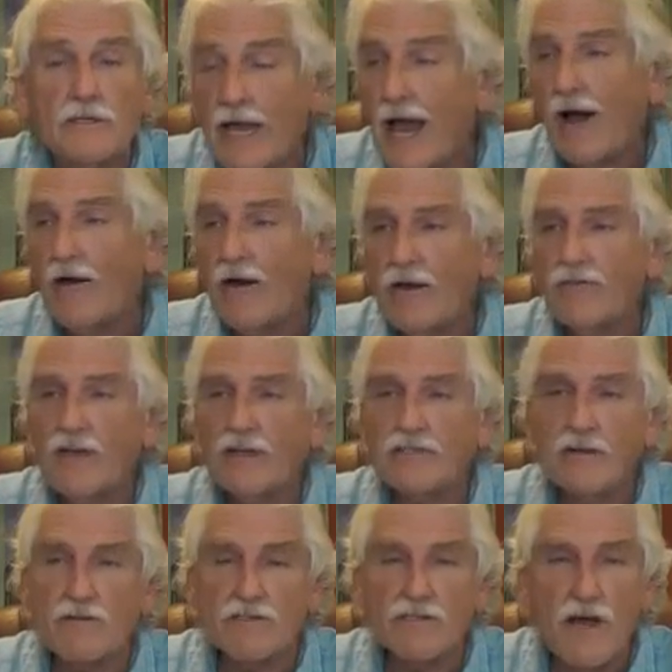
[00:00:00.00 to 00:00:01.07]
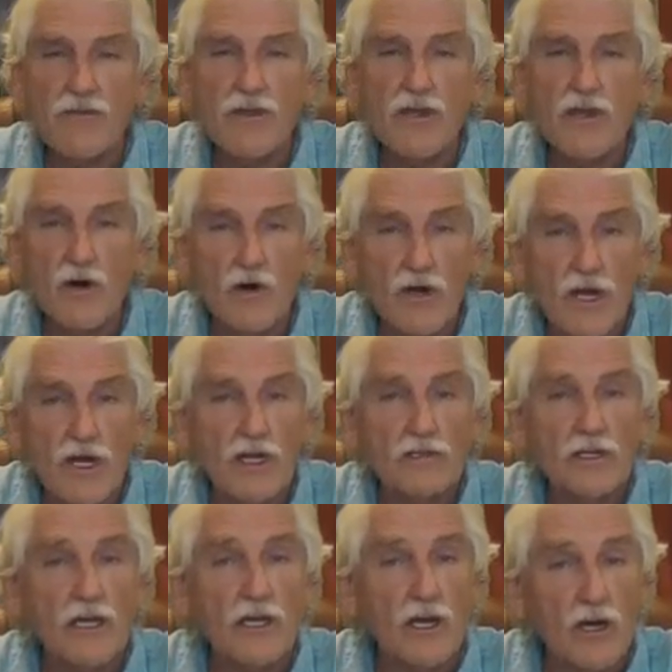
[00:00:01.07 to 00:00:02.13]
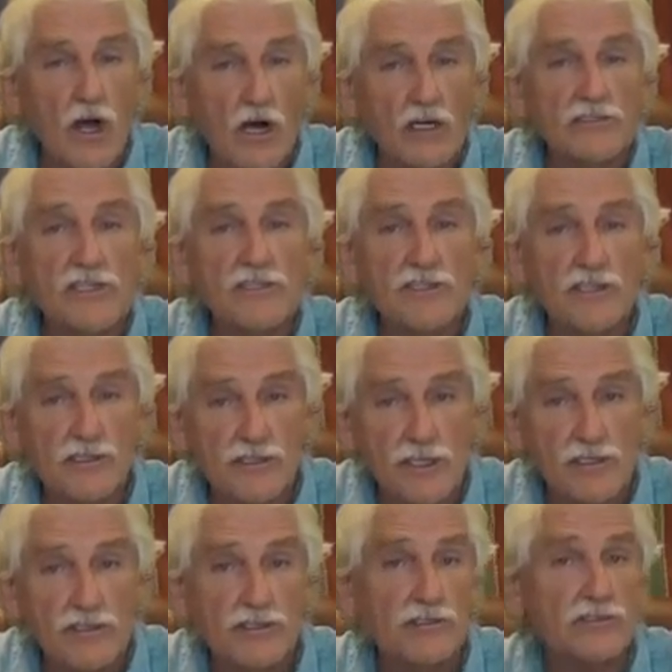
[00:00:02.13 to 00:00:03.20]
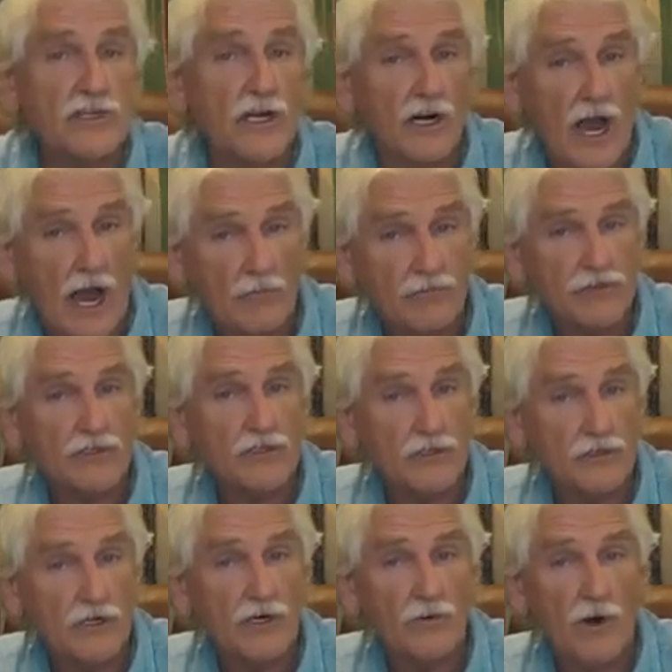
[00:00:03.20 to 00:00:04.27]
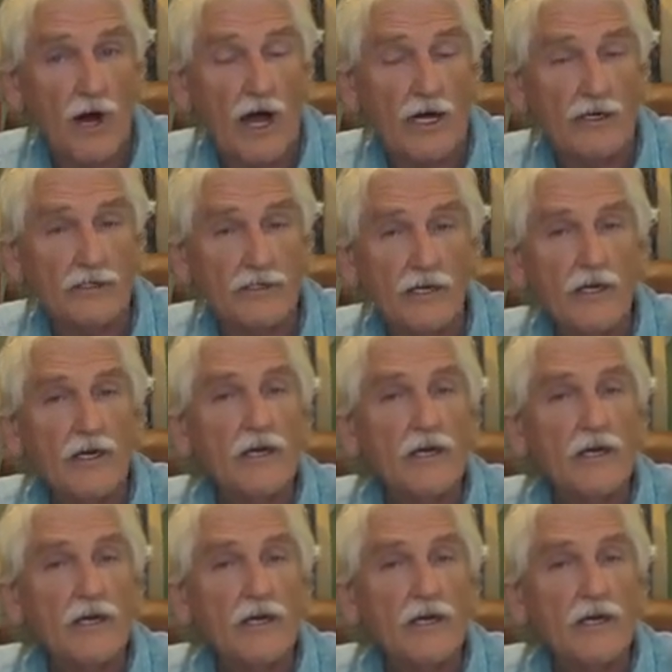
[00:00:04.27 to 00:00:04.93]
Now, if they say there's nothing you're eating that can cause these diseases, they're absolutely right.